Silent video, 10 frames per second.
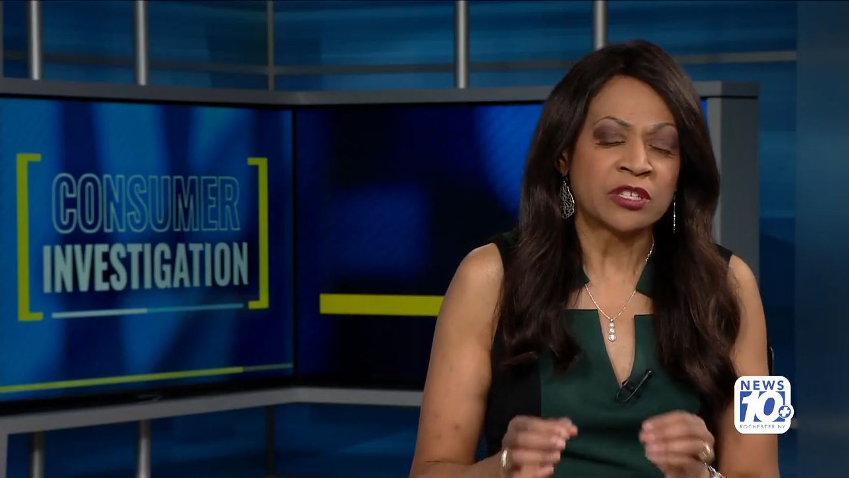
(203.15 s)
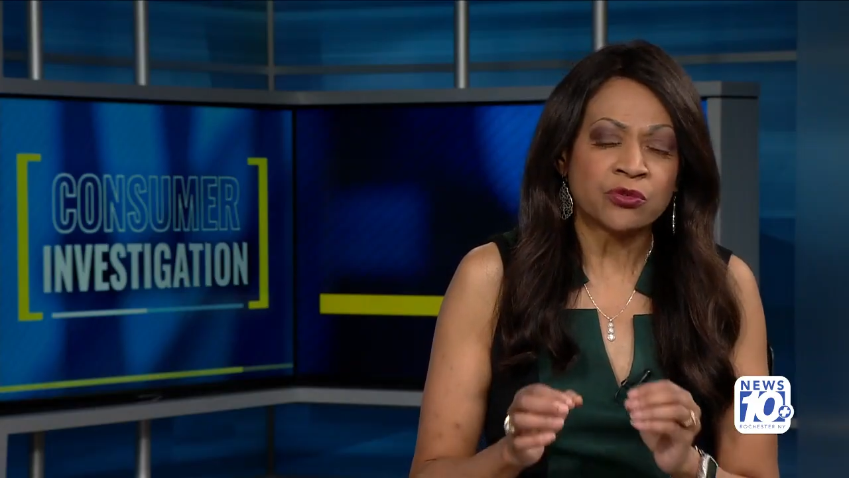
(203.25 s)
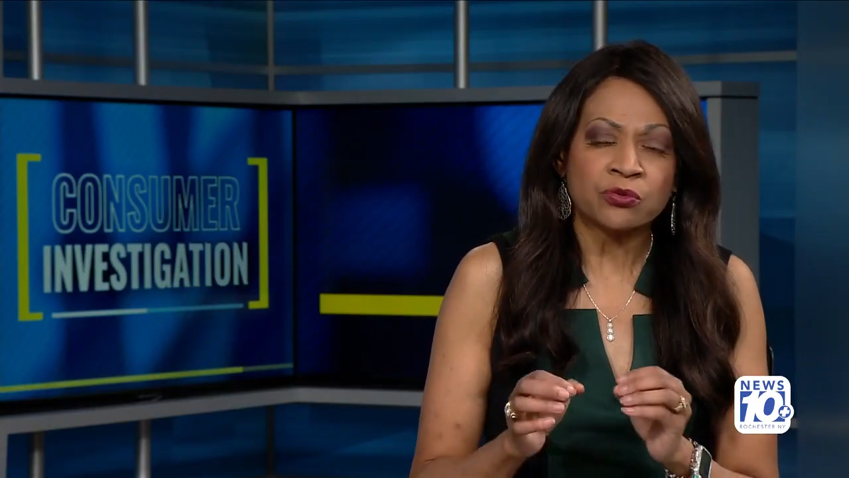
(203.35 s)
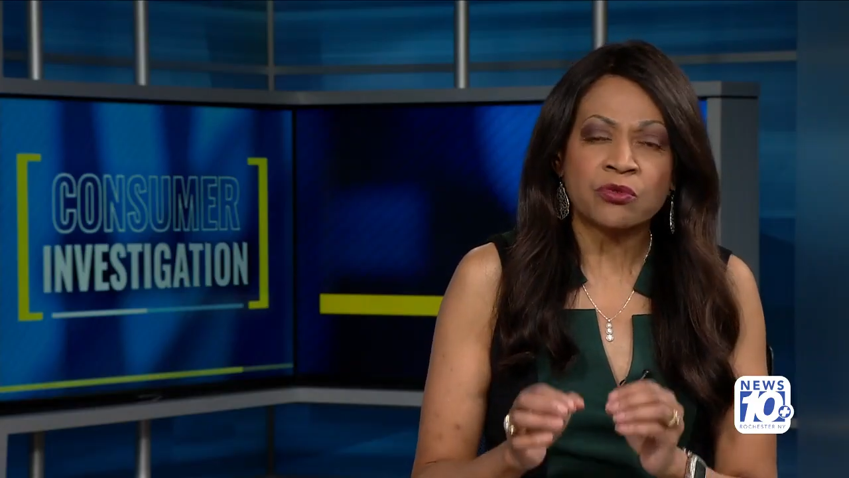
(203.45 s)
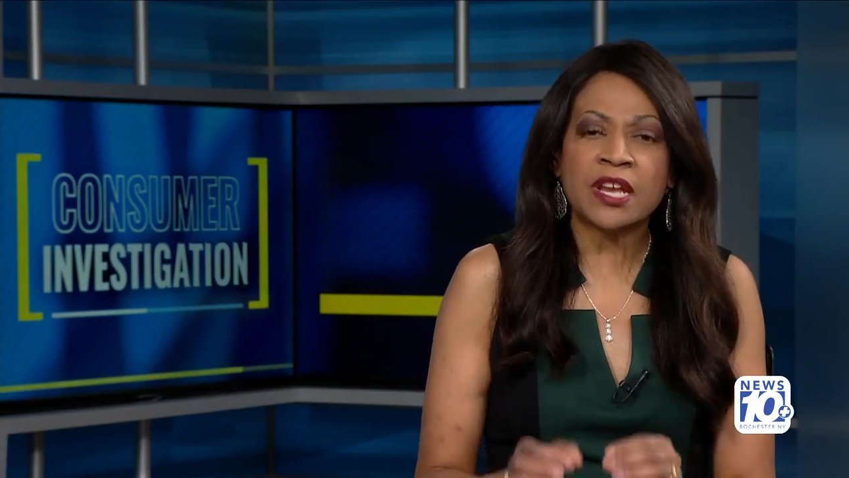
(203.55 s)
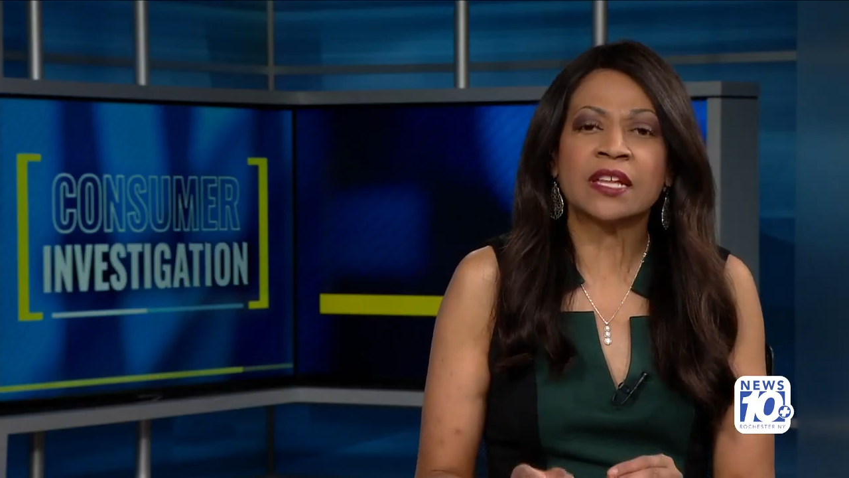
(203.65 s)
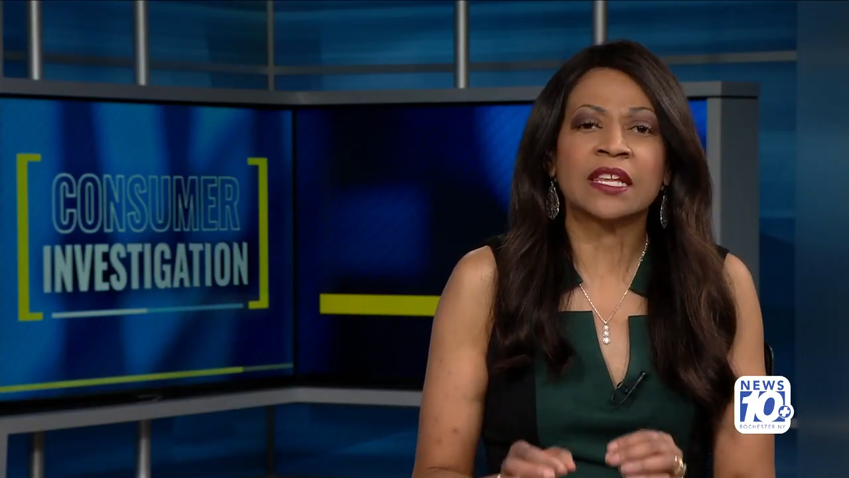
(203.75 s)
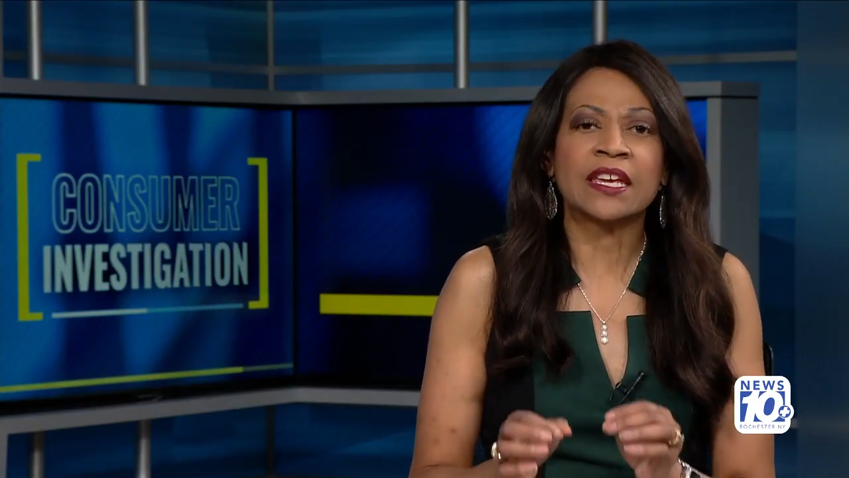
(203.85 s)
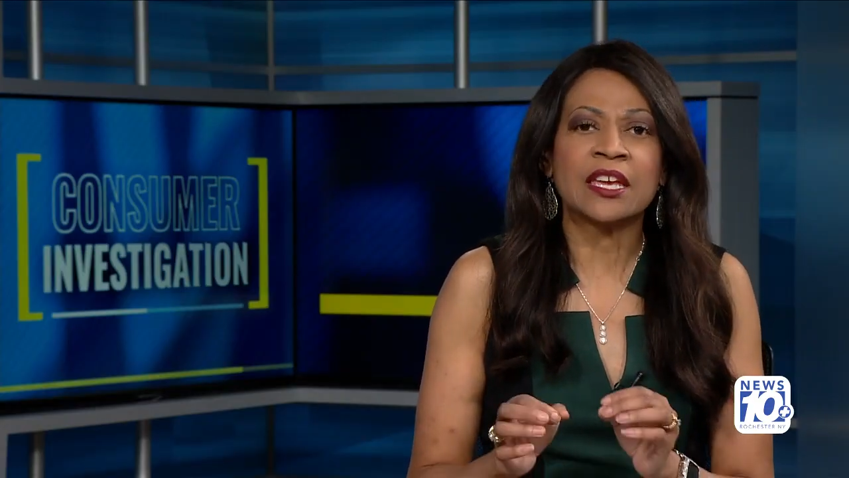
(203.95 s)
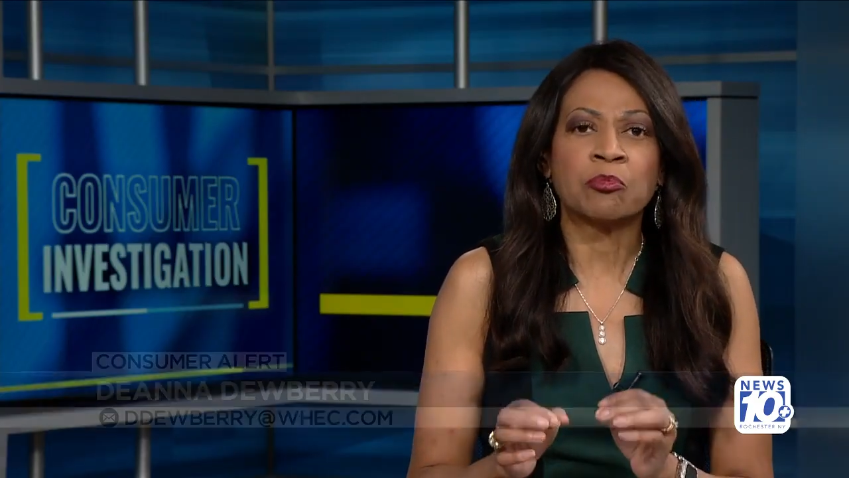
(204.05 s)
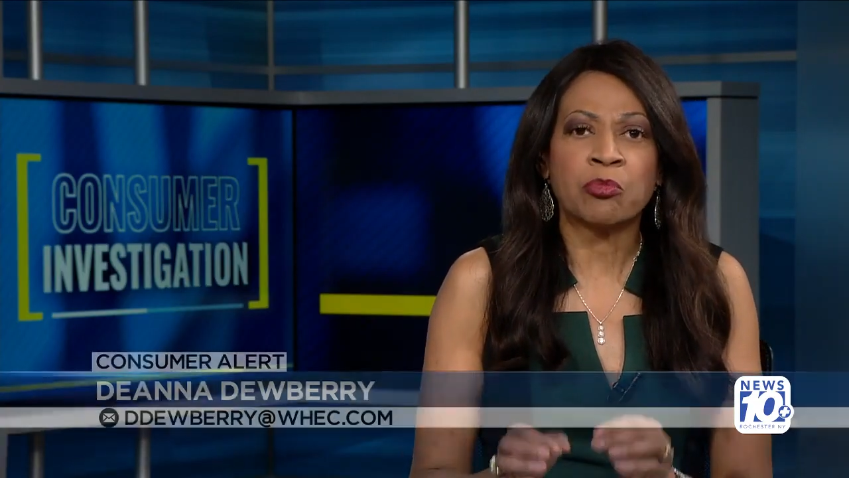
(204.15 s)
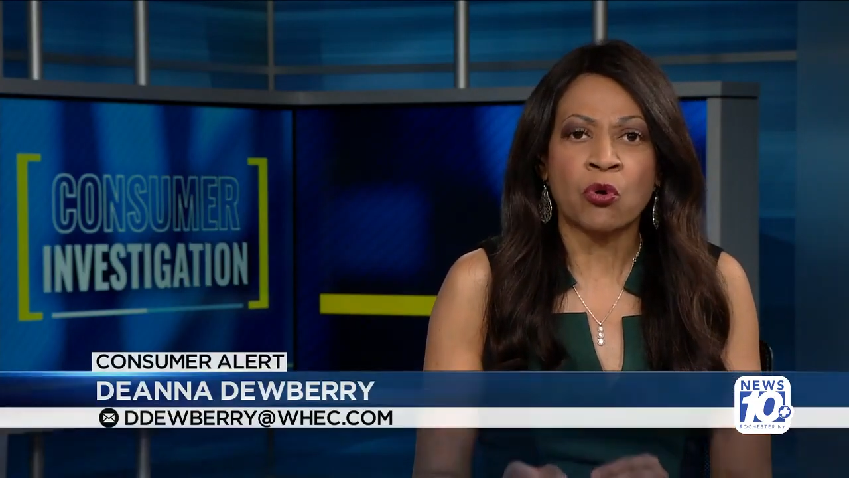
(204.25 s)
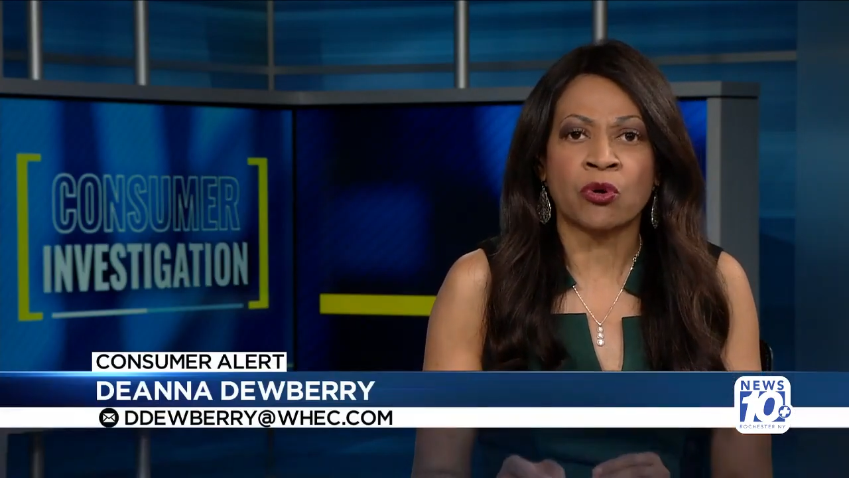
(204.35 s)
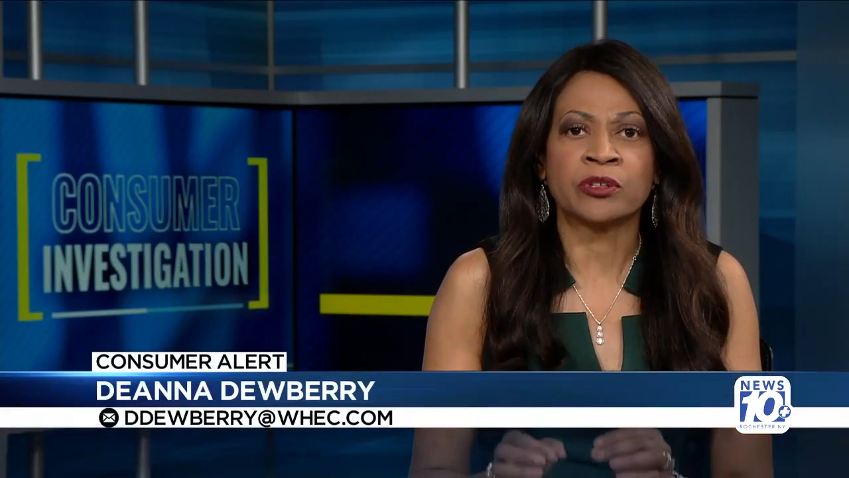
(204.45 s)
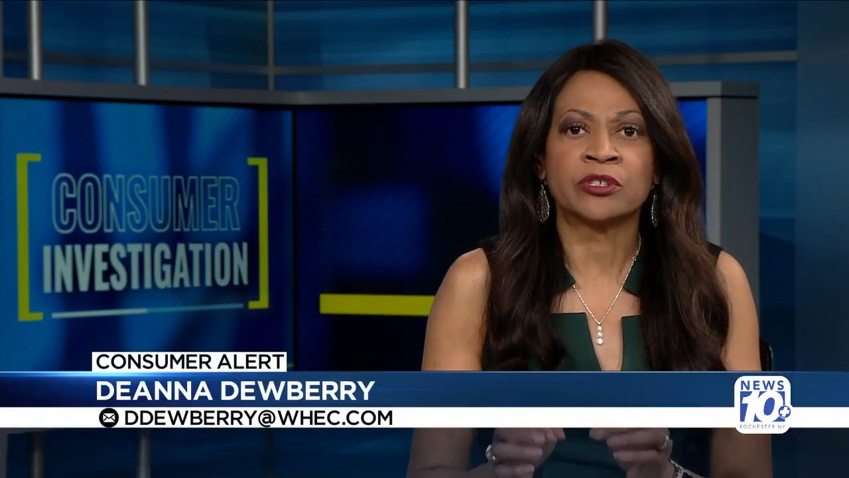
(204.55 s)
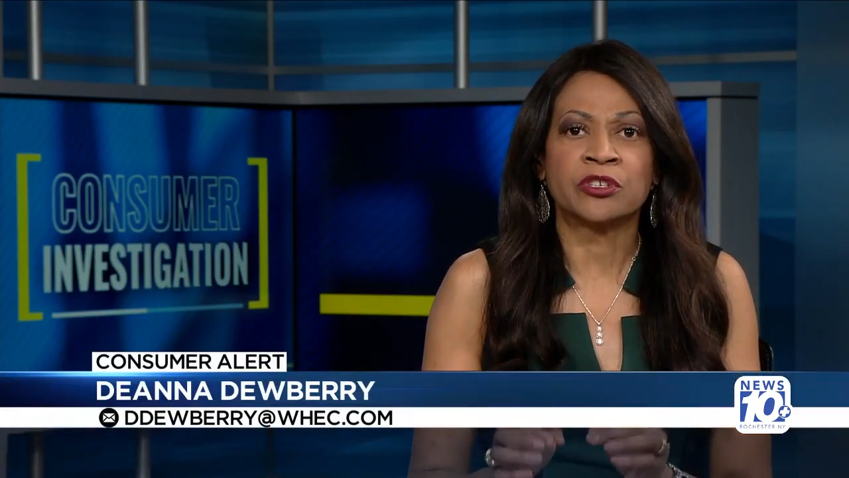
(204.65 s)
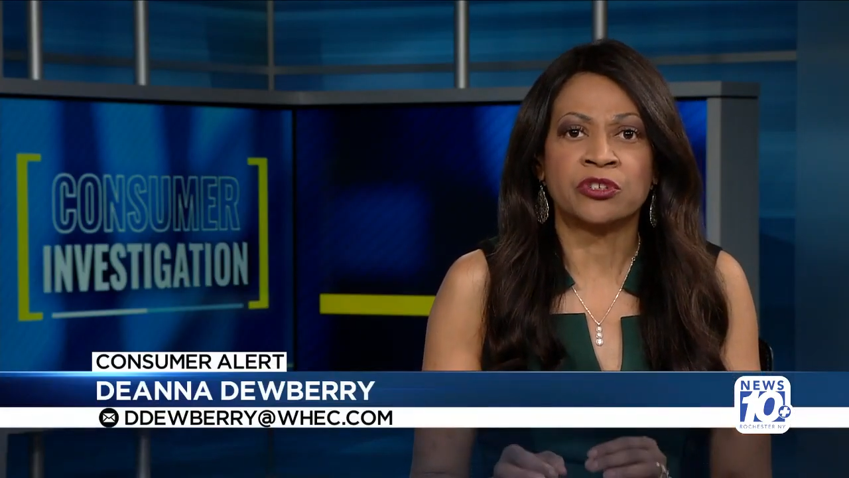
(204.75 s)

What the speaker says: it's really important